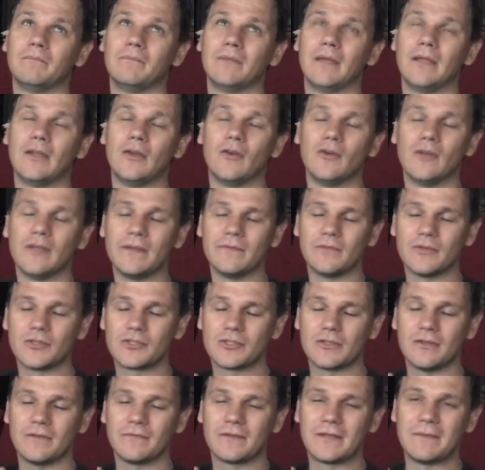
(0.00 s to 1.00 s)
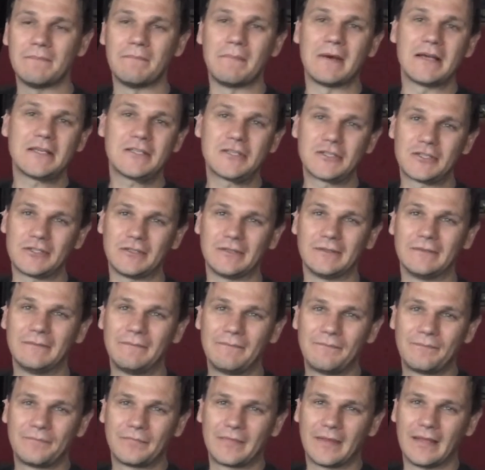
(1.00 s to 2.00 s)
an early version of Combustion,
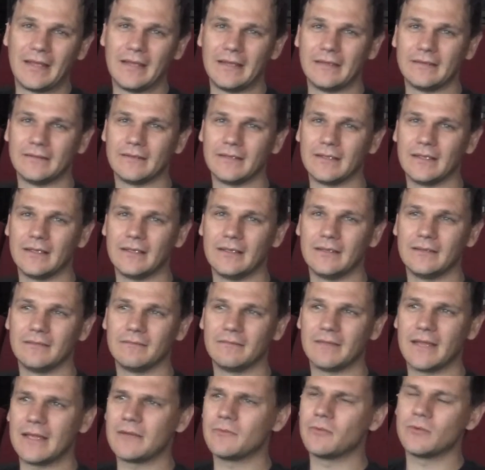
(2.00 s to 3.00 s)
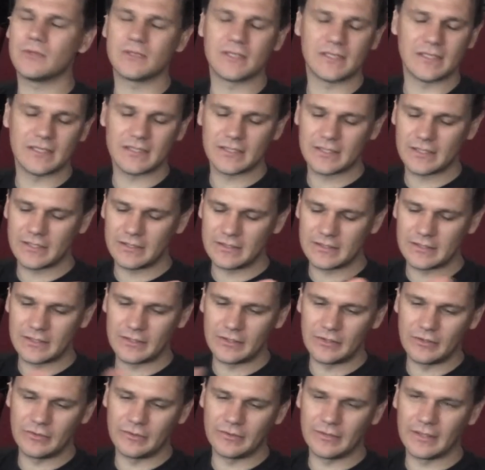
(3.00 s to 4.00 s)
and that was
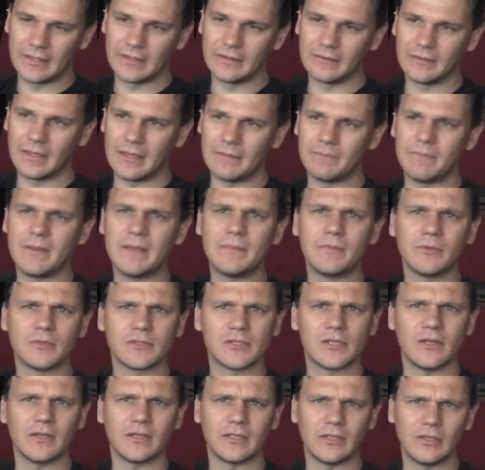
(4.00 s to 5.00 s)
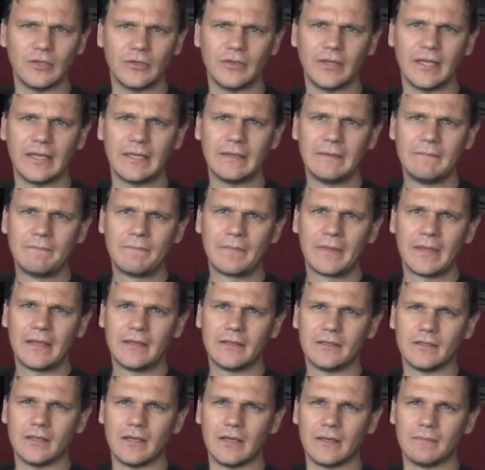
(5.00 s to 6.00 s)
discontinued, and people started learning
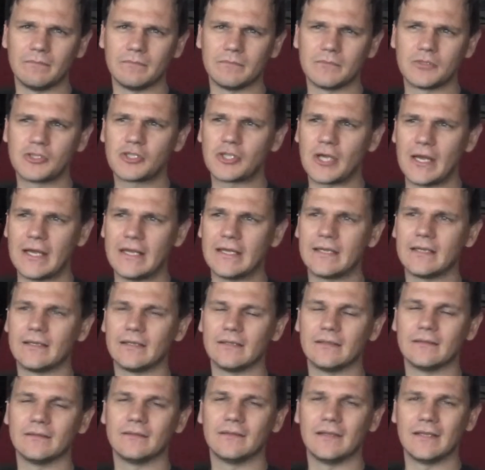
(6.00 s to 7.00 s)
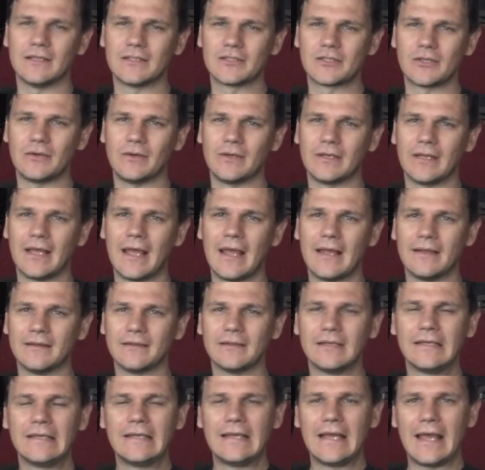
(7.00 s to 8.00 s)
Shake and so on. And
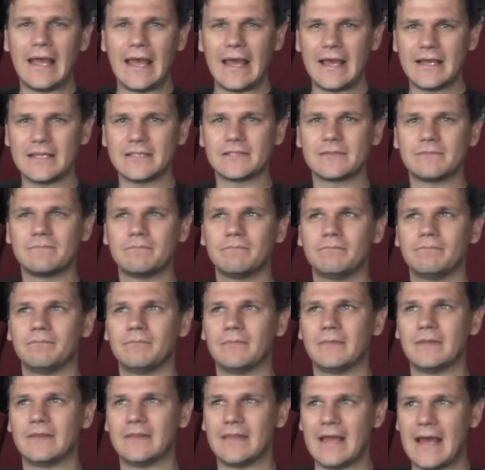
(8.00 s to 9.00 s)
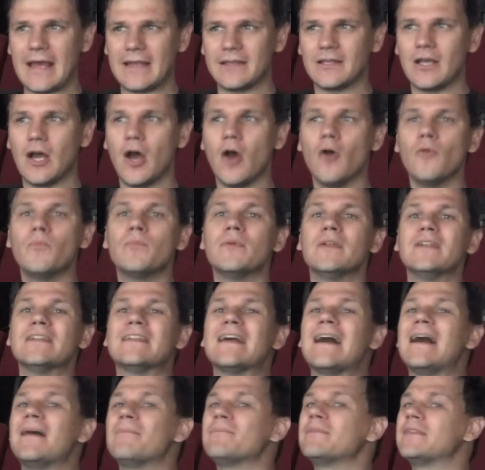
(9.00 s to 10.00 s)
as that opened
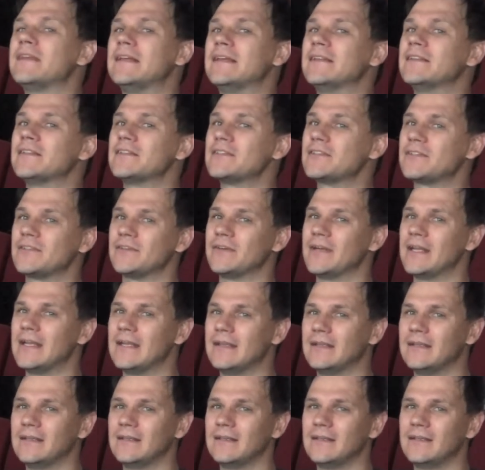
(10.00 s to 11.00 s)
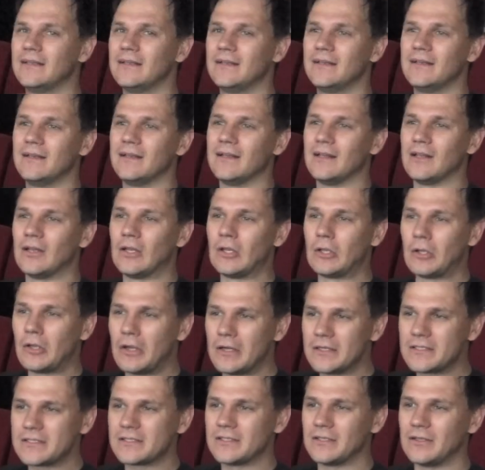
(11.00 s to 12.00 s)
up the industry,
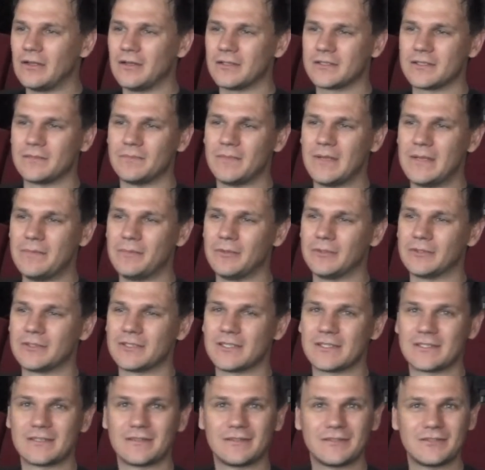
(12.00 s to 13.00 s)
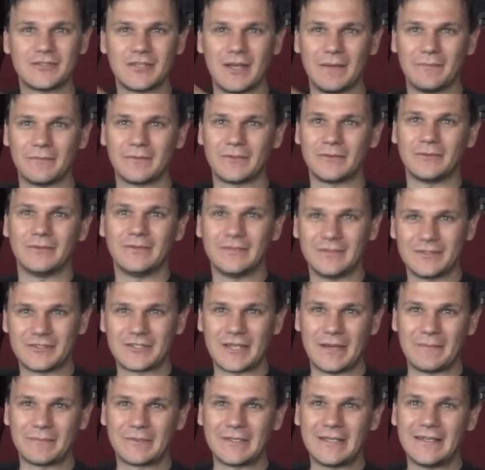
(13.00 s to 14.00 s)
lots and lots of people just
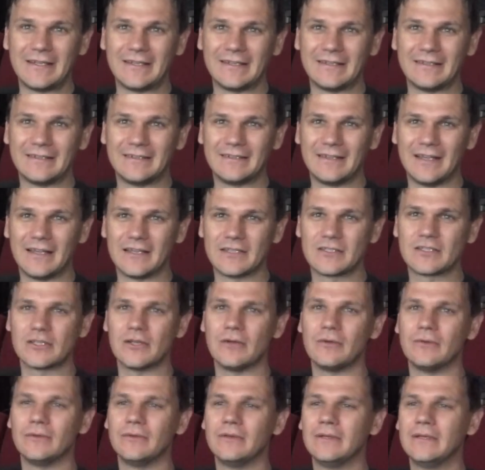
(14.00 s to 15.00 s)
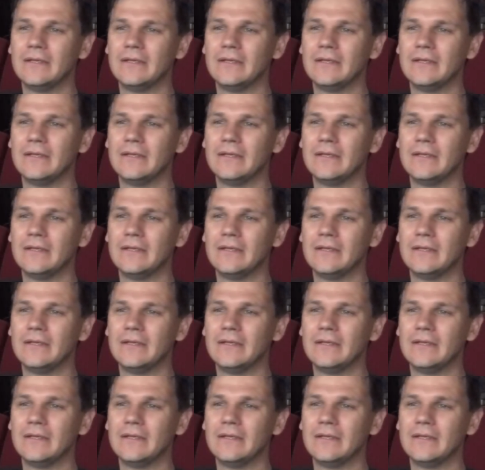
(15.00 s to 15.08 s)
jumped in. And so